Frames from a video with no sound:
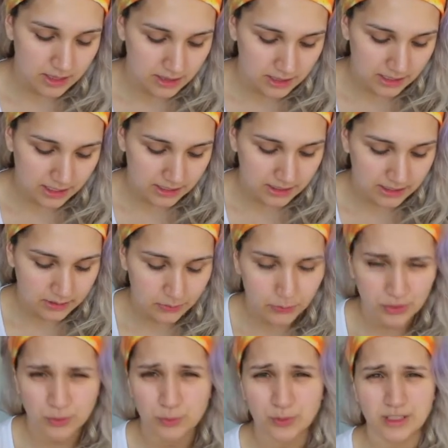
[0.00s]
This
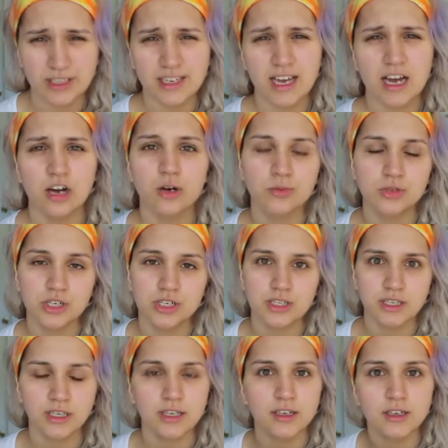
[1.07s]
will really help just
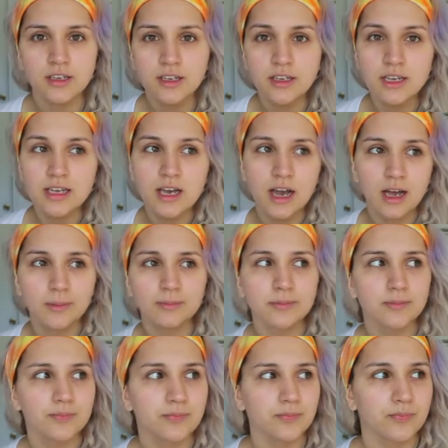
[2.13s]
like
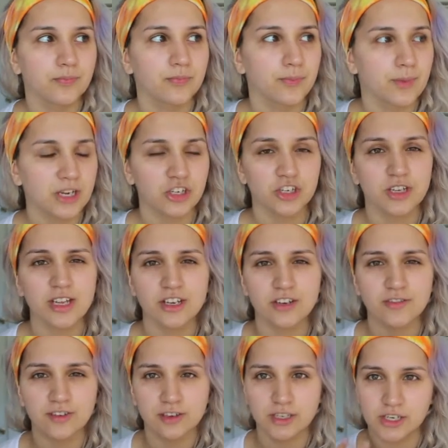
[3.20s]
make sure that your
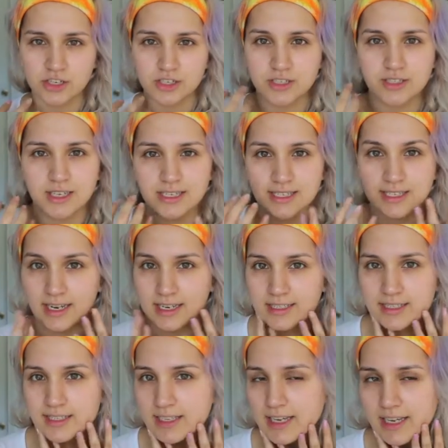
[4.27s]
foundation sets
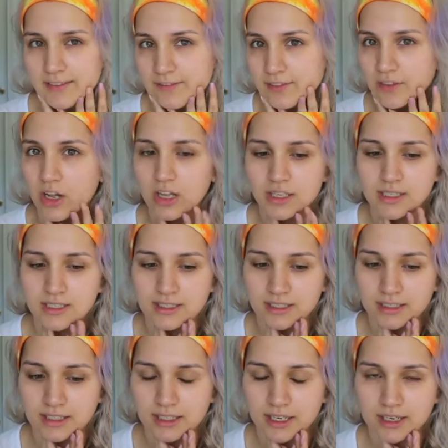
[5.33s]
nicely and
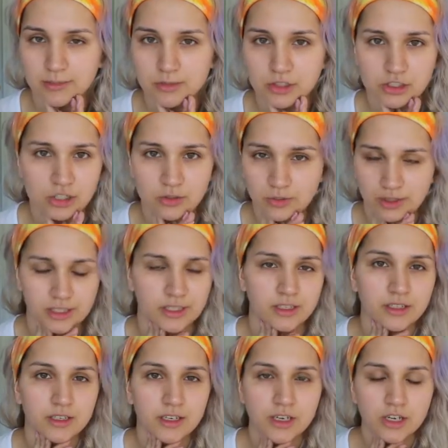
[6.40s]
flawlessly. You don't want
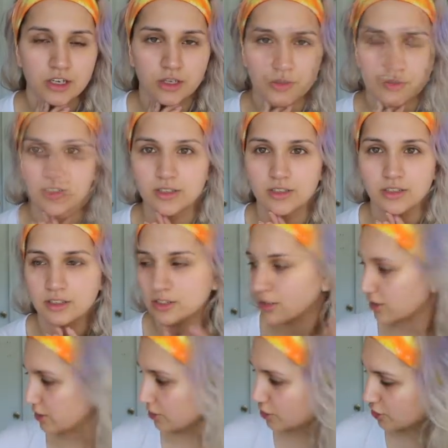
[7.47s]
to go
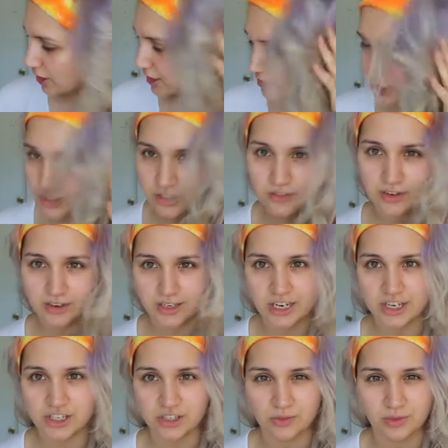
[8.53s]
straight to your
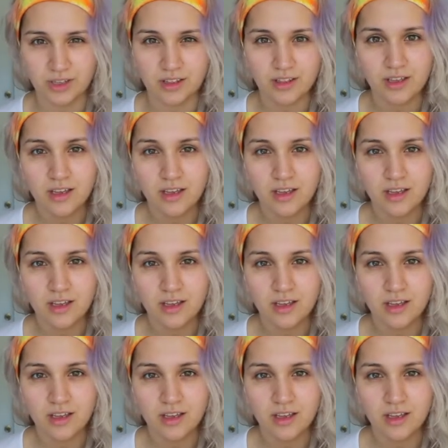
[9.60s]
foundation with